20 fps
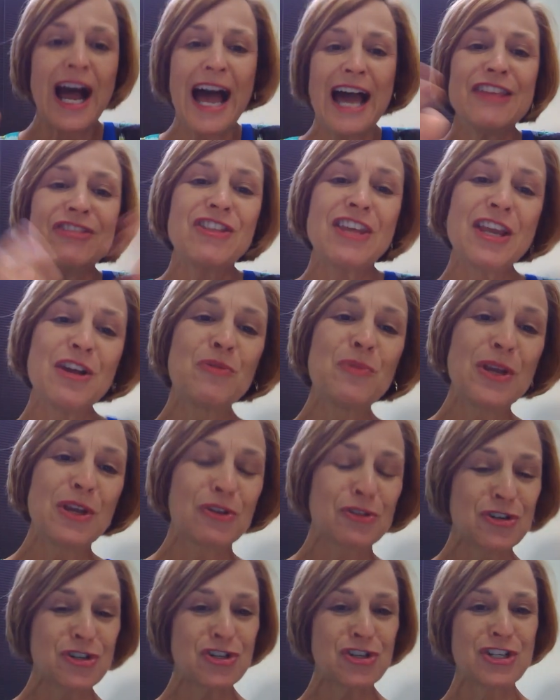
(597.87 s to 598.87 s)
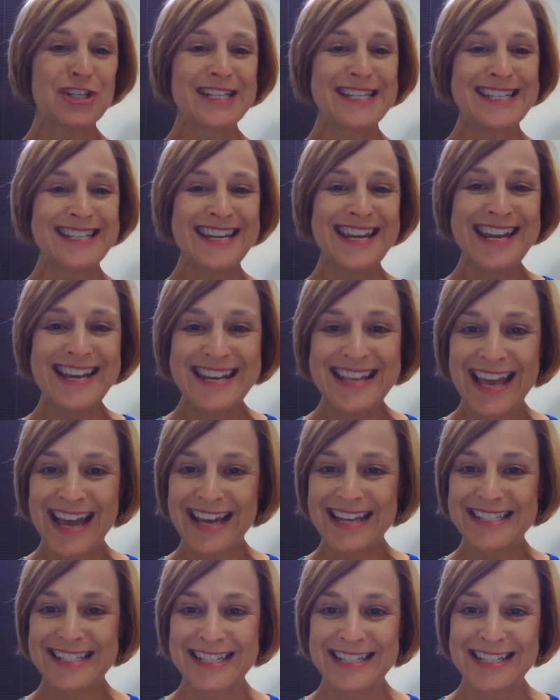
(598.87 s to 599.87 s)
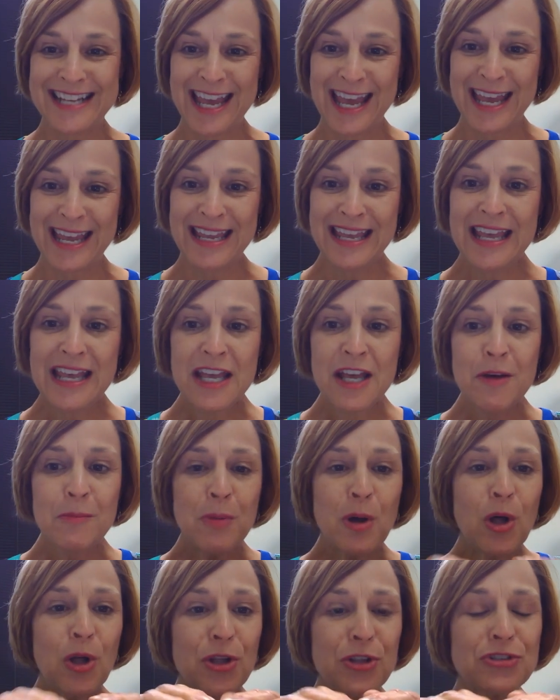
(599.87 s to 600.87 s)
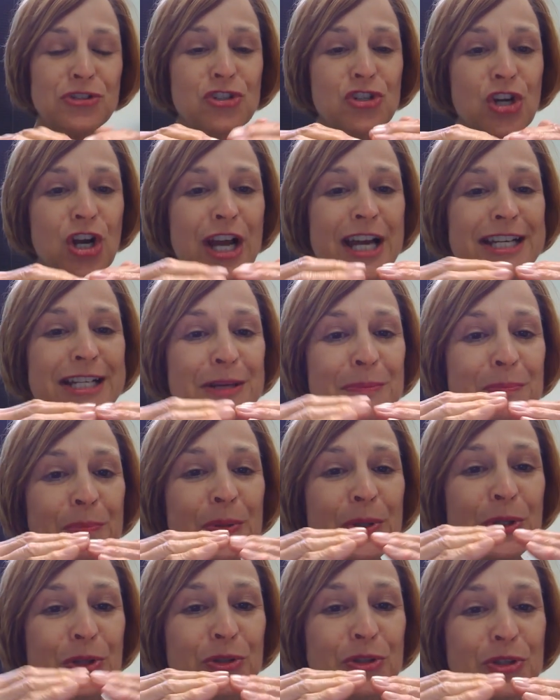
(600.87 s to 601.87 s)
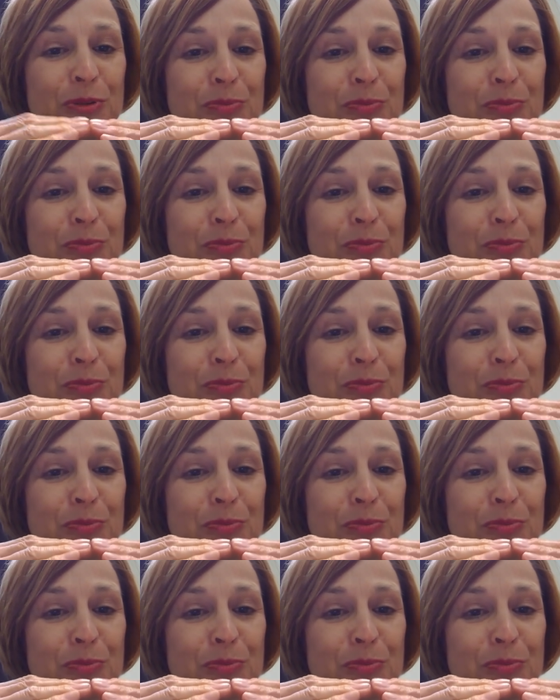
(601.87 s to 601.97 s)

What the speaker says: I think we Christians need that today. Paul's trying to build a